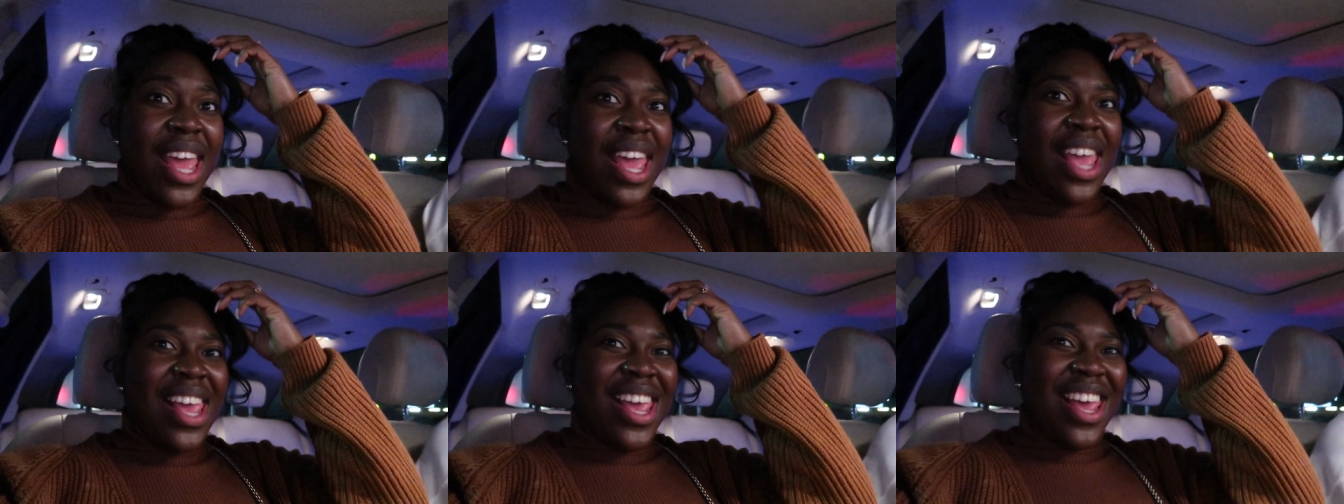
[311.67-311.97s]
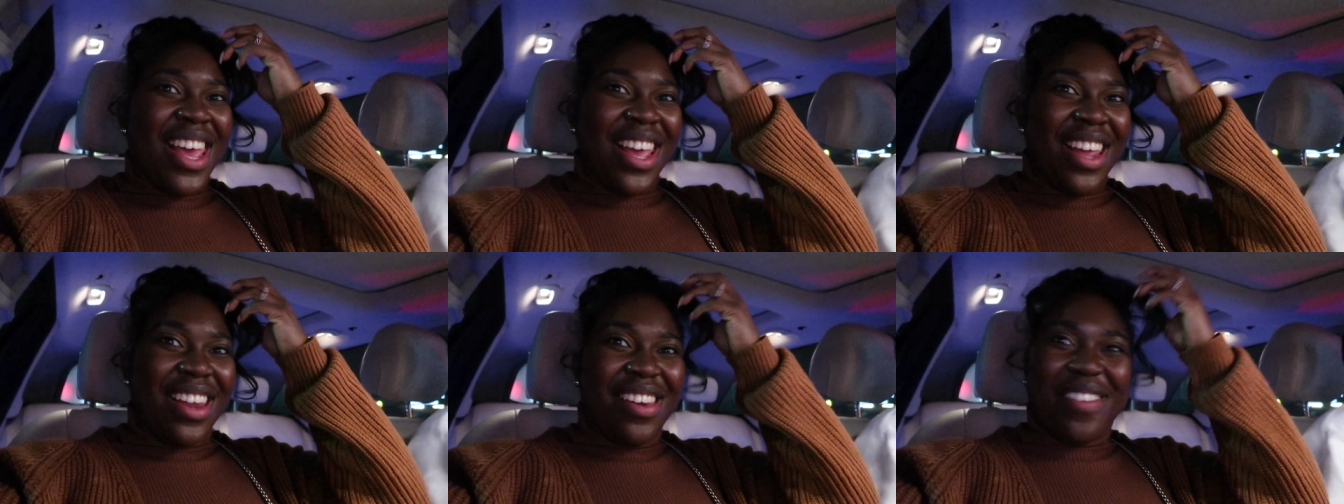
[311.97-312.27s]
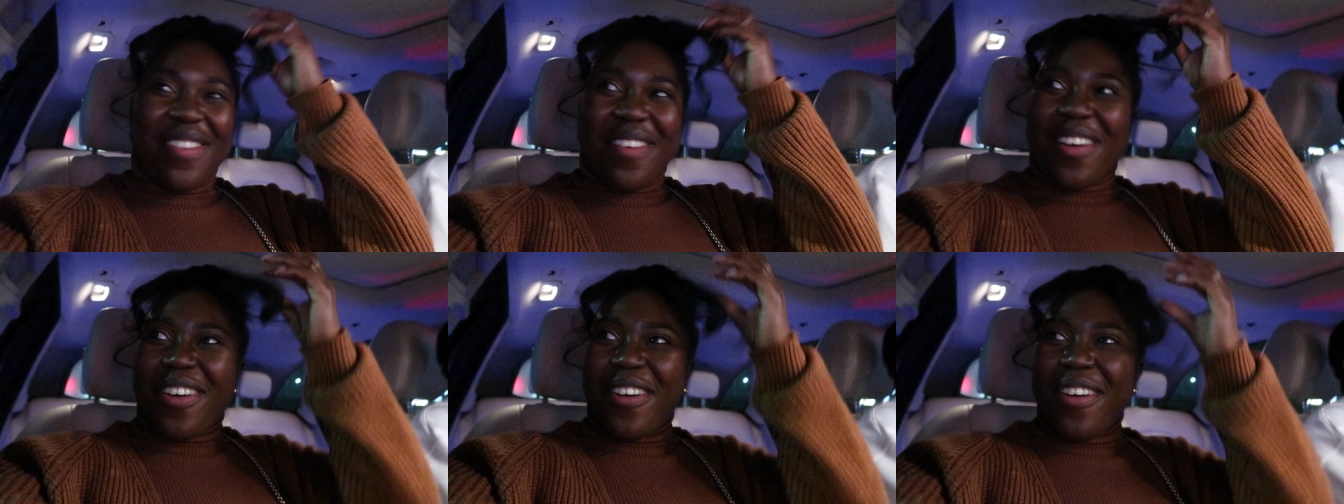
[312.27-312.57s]

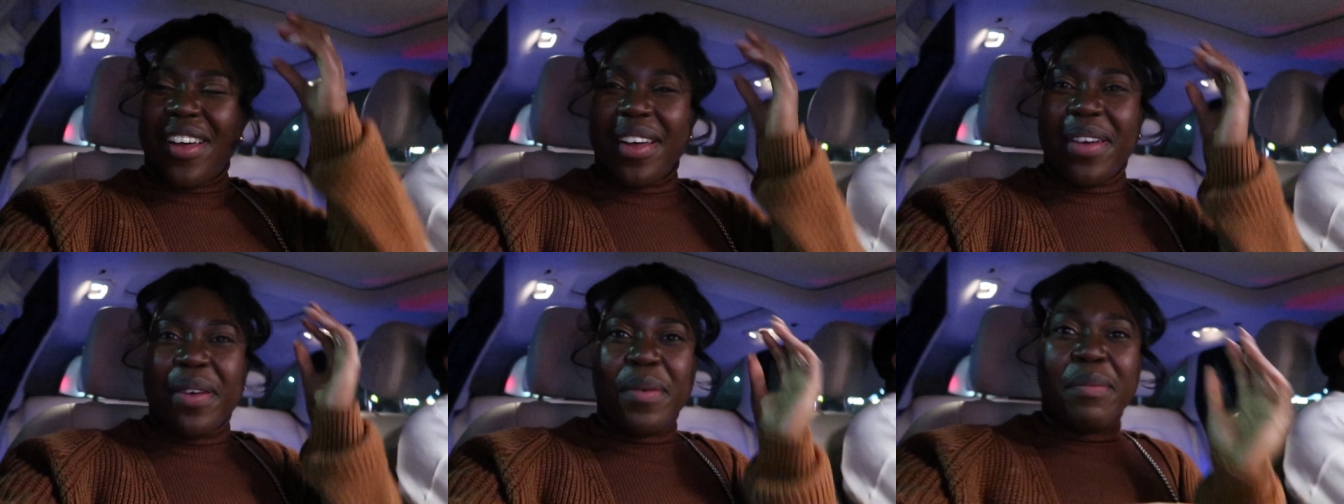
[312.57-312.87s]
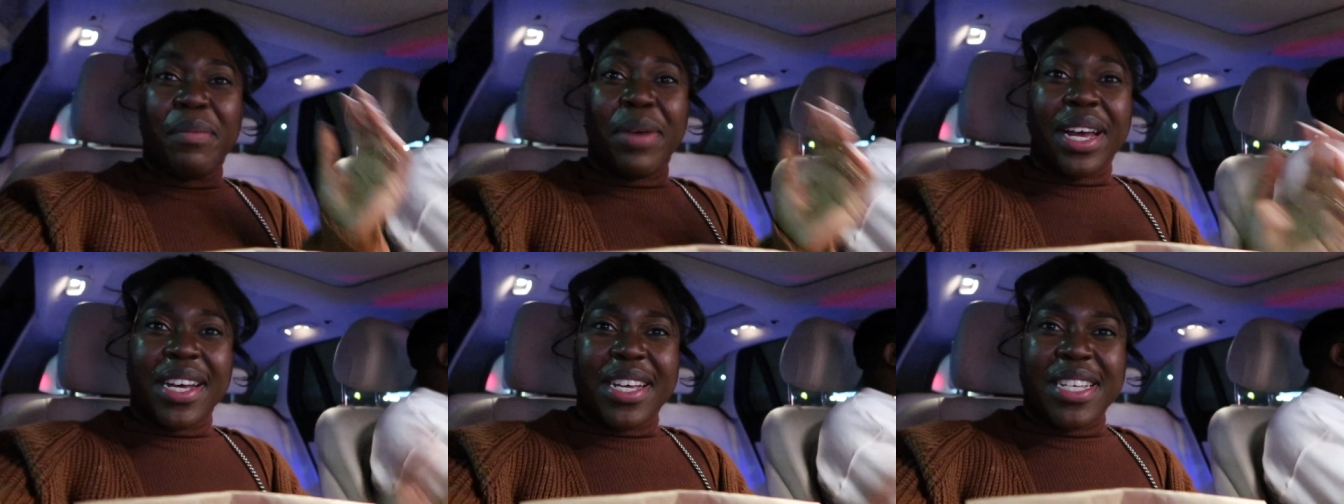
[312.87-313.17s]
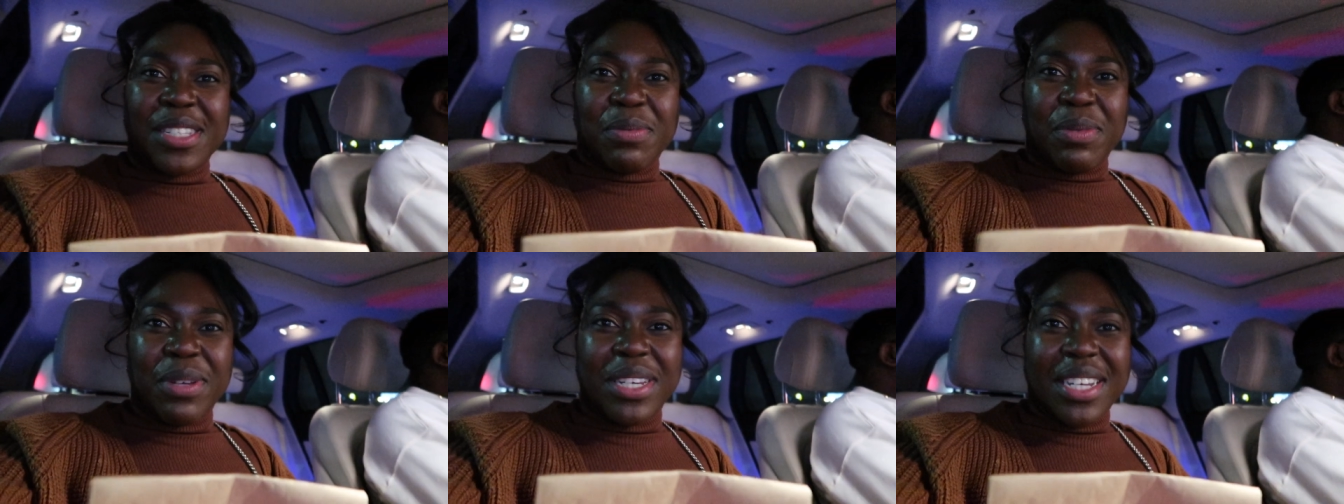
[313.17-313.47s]
and my
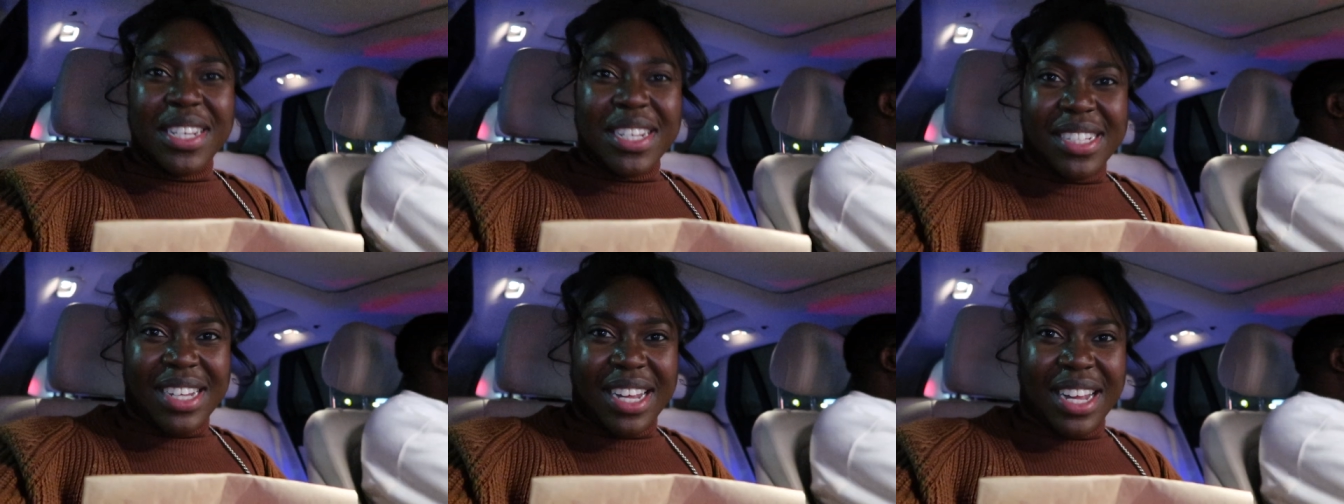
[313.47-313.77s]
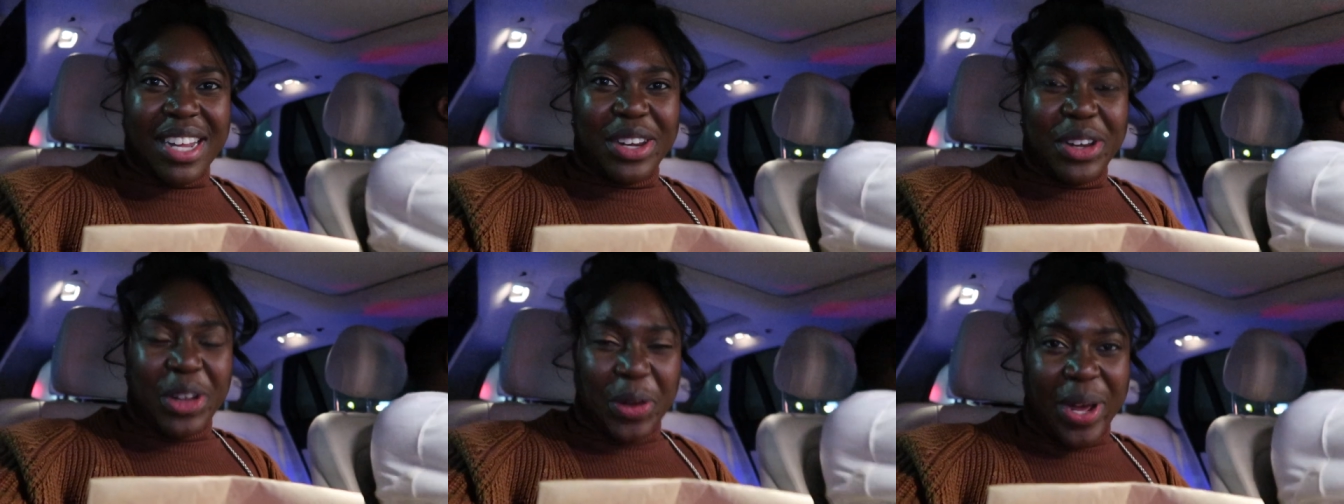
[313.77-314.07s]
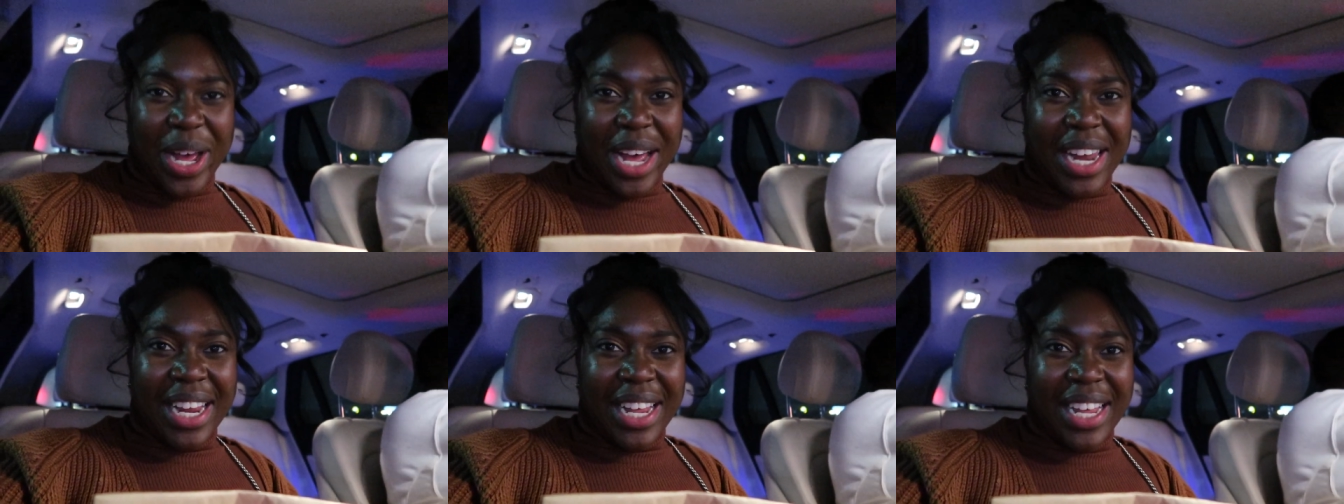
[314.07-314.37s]
husband does not
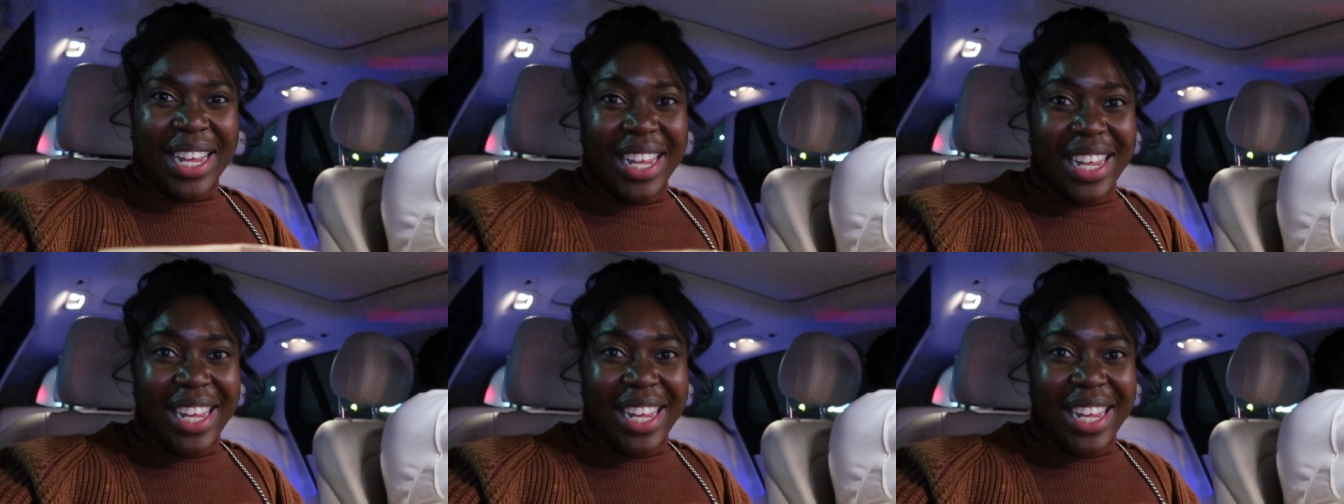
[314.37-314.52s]
know how to